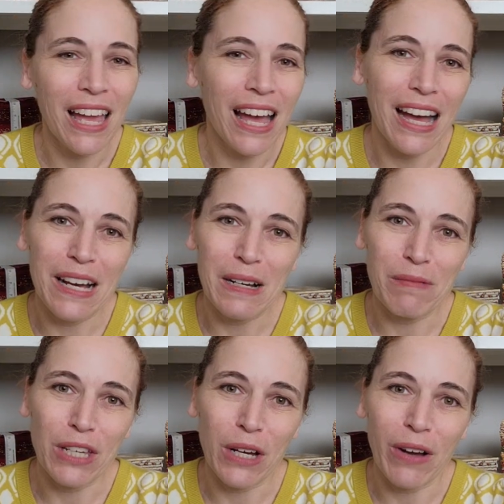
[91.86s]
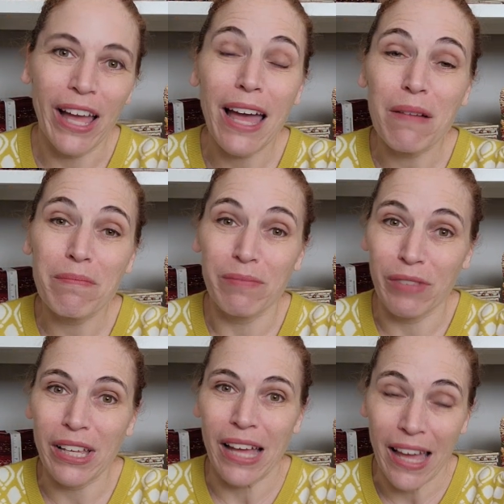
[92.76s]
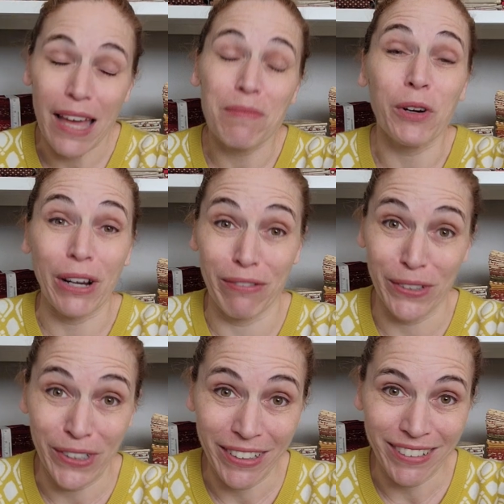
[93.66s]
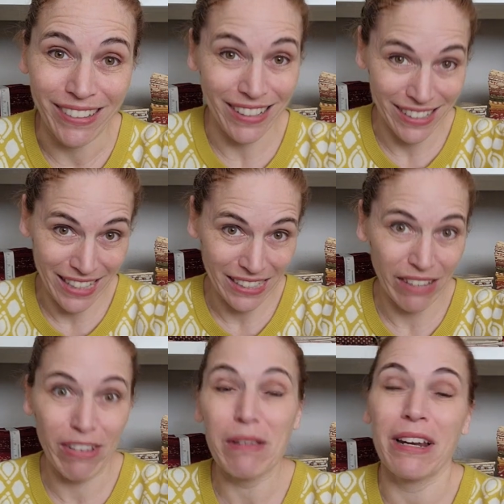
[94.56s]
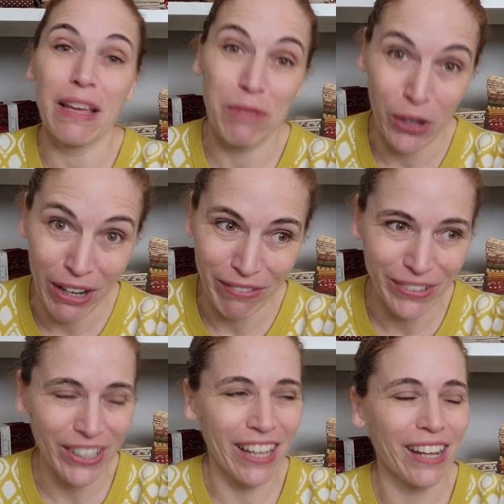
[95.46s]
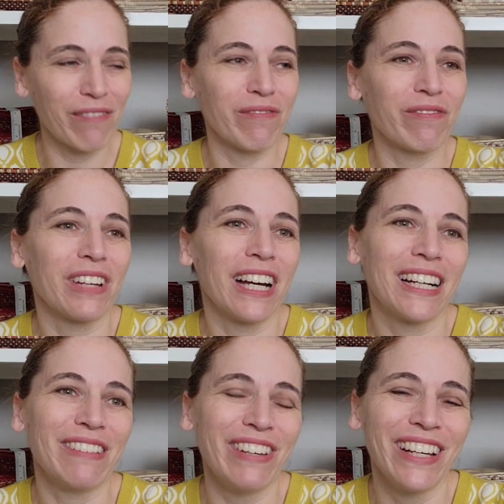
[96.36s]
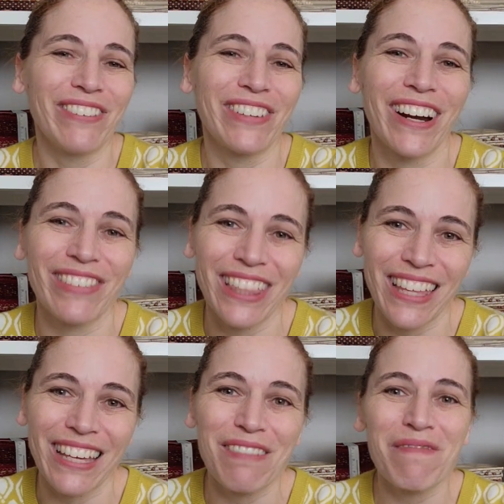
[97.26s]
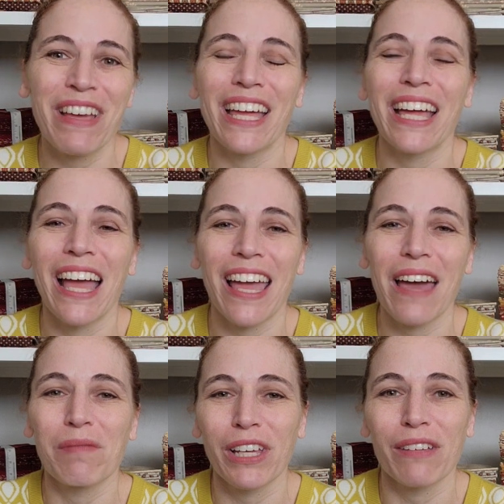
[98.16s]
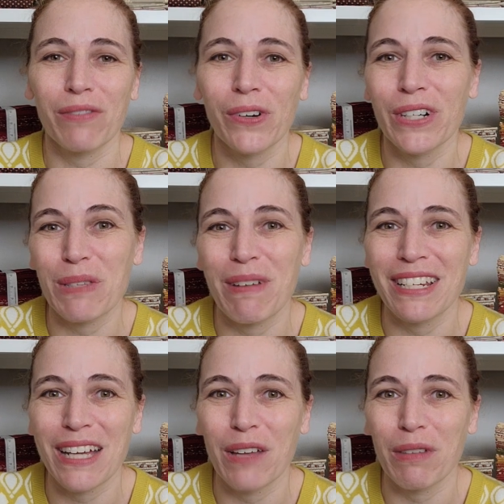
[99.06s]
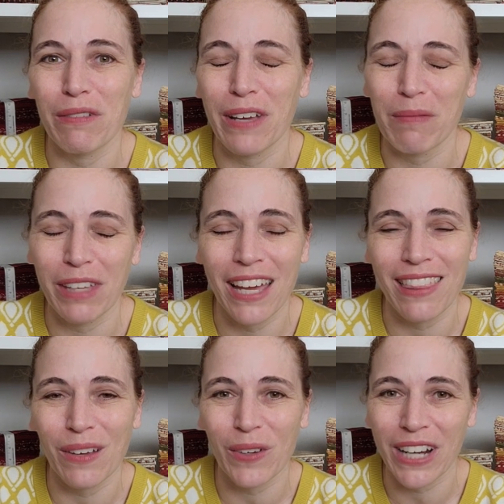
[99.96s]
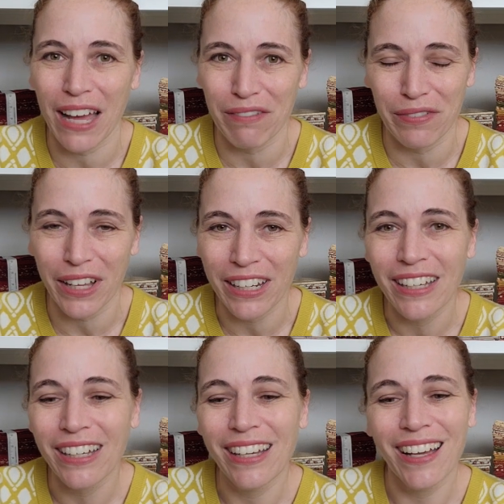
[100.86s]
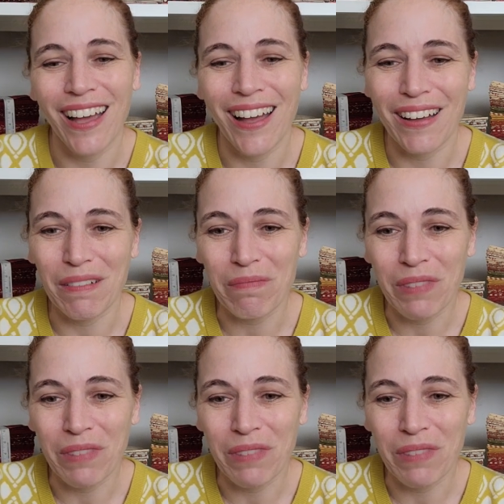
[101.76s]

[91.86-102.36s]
I am grateful. It is Thanksgiving, and I'm grateful, and I'm for everything. But I am looking forward to spending time with my family. I think we're going to have fun.